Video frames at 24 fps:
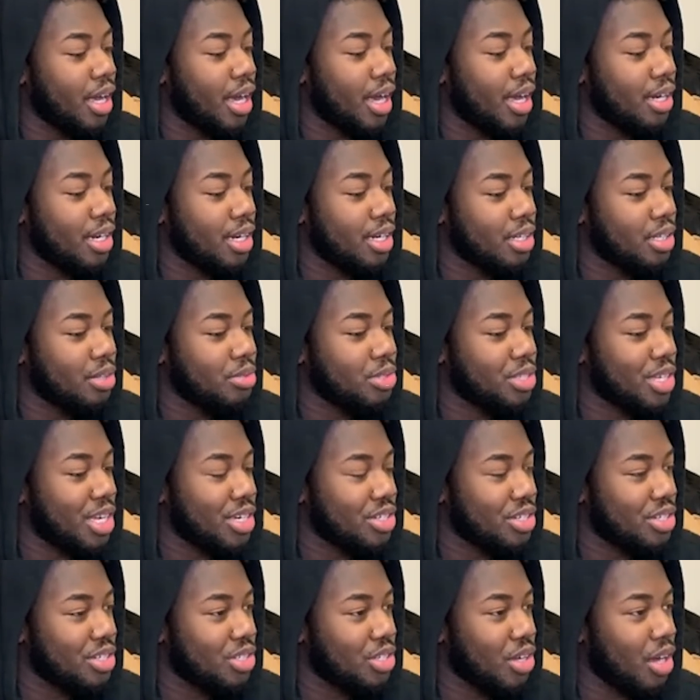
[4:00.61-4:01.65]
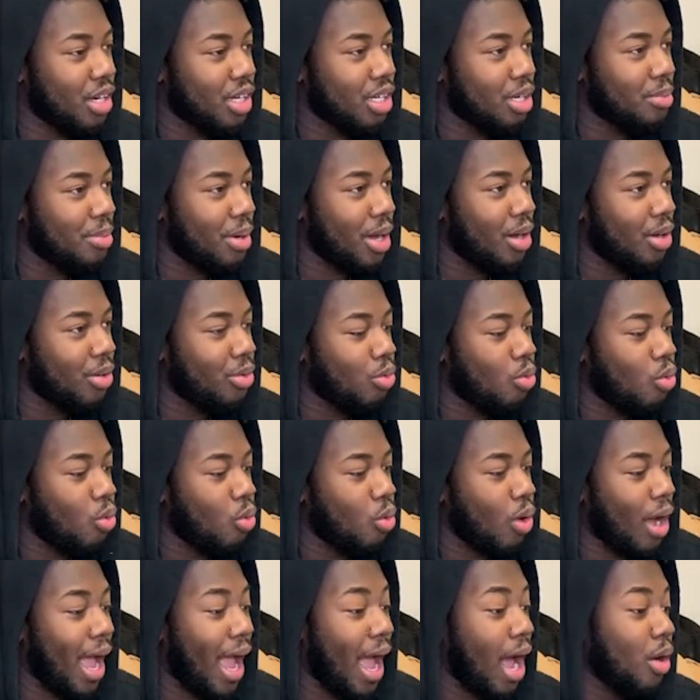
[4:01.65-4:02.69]
that, and he was actually talking about
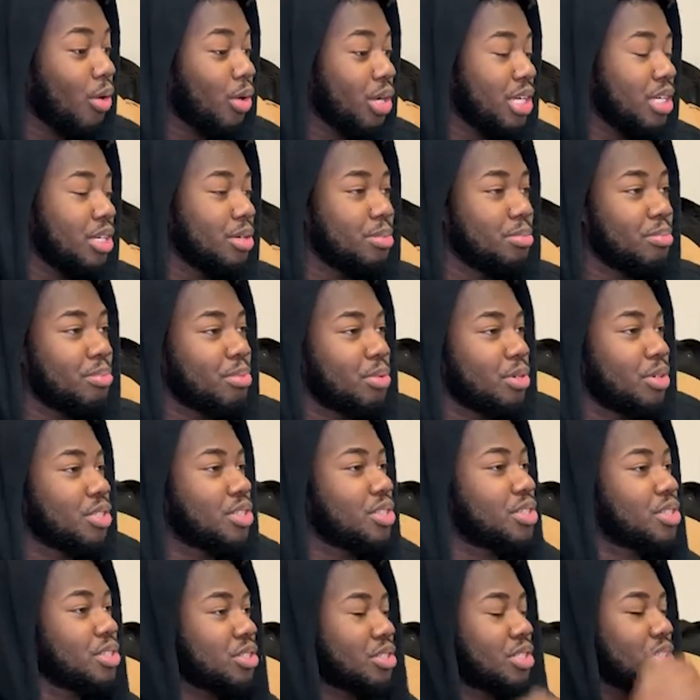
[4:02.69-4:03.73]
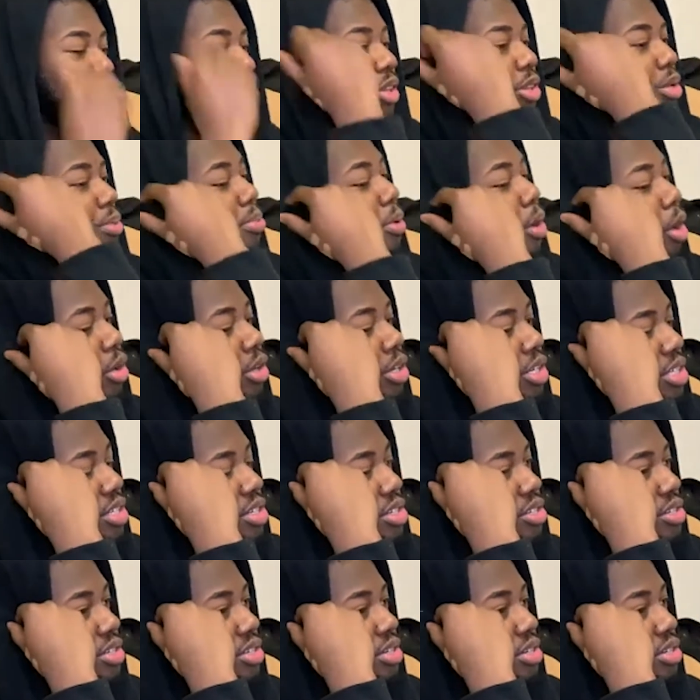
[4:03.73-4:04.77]
how he puts together
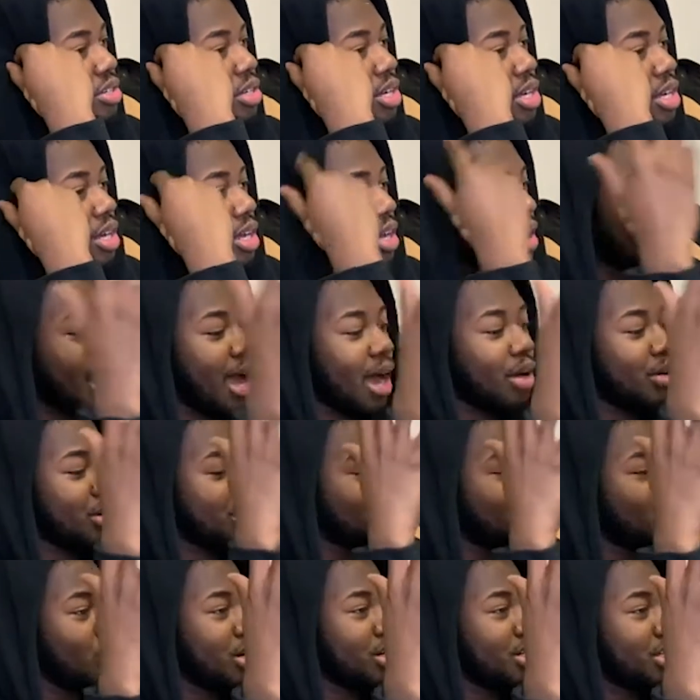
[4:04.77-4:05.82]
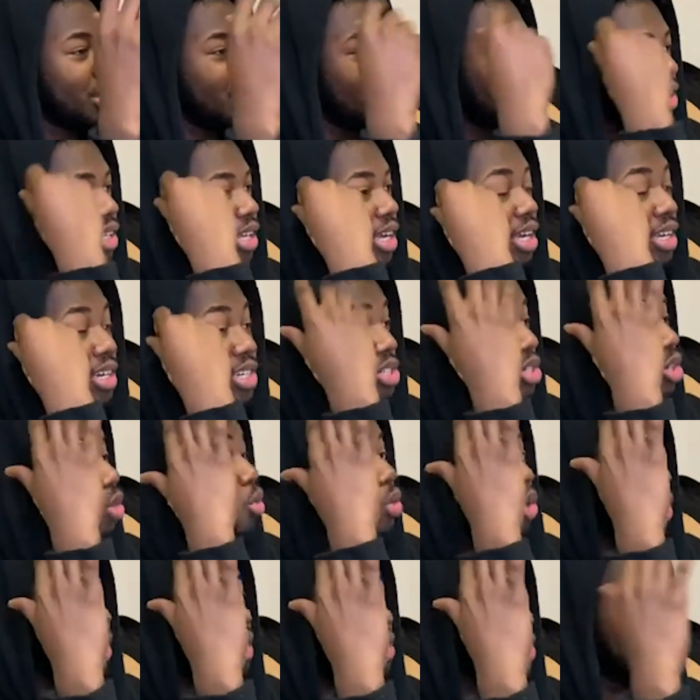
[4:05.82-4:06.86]
parties and how he wanted to get laid as
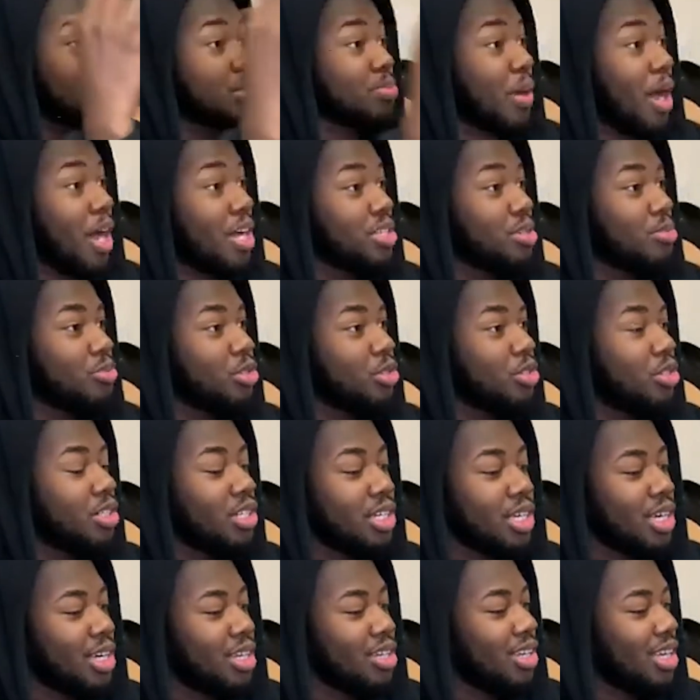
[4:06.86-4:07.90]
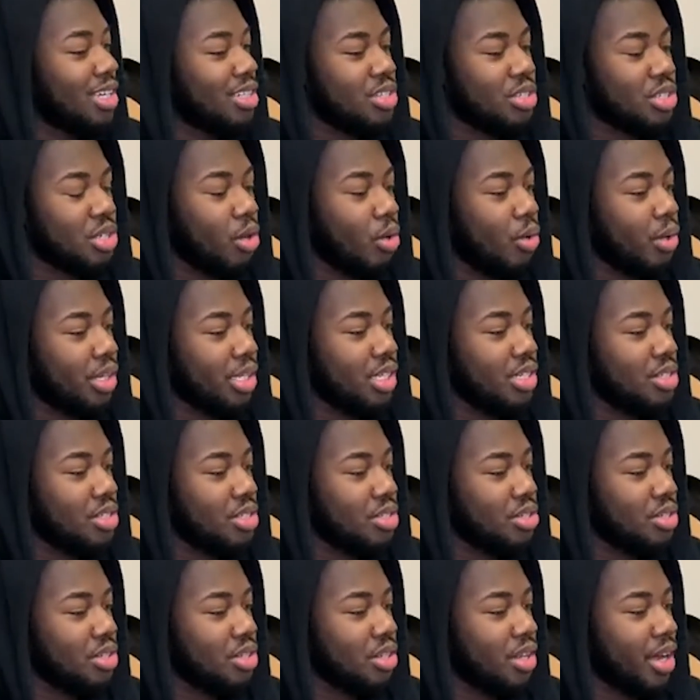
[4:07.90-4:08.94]
quickly as possible, and like just going
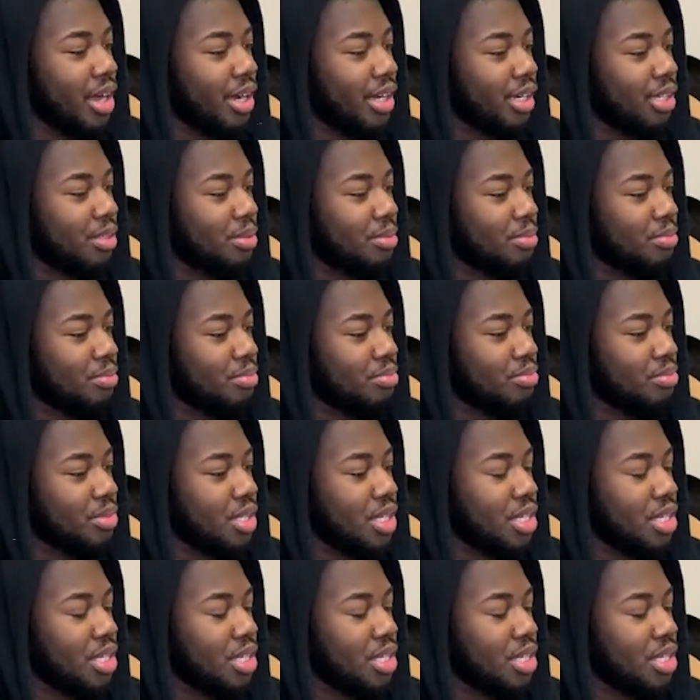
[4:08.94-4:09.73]
into like